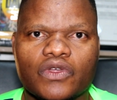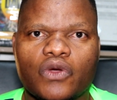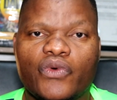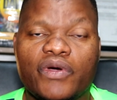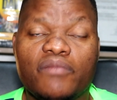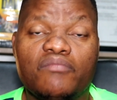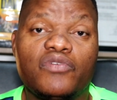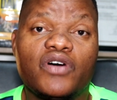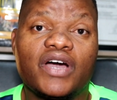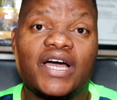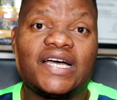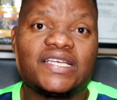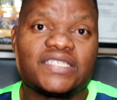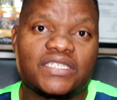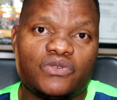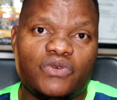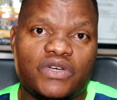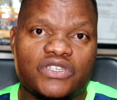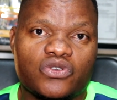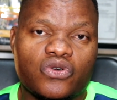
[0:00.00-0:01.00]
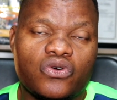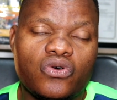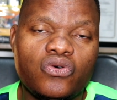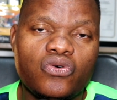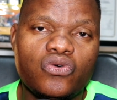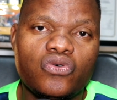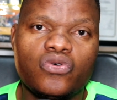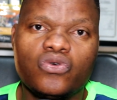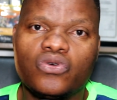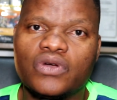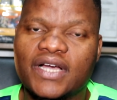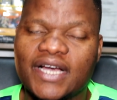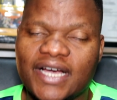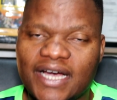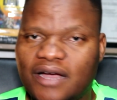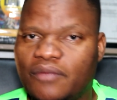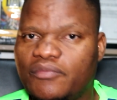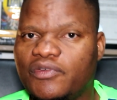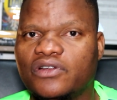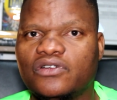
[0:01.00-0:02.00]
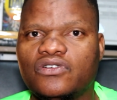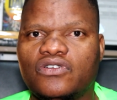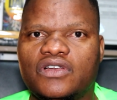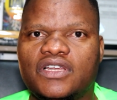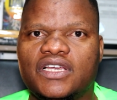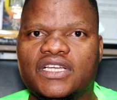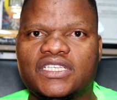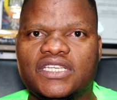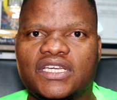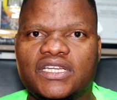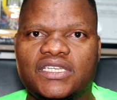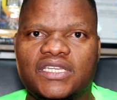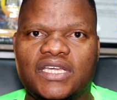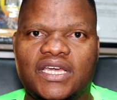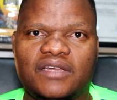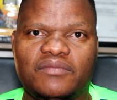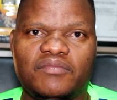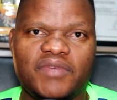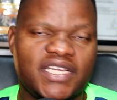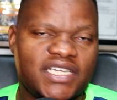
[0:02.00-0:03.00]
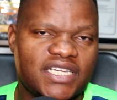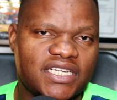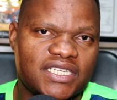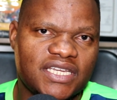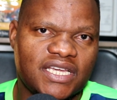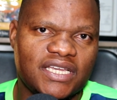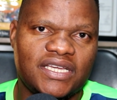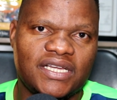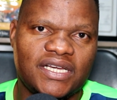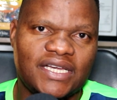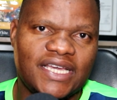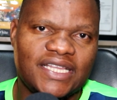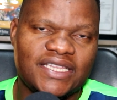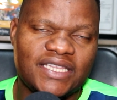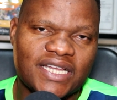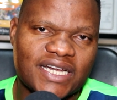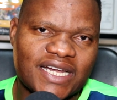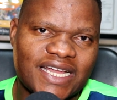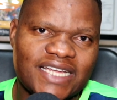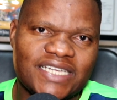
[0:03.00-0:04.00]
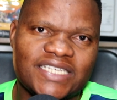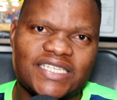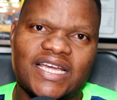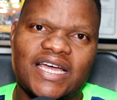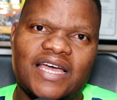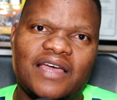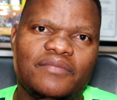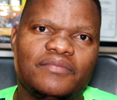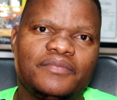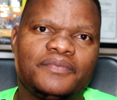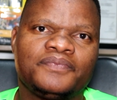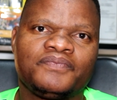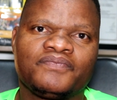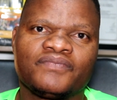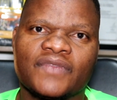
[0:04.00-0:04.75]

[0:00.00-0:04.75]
when Bogazi was cool, calm and collected and made a tackle at the right time,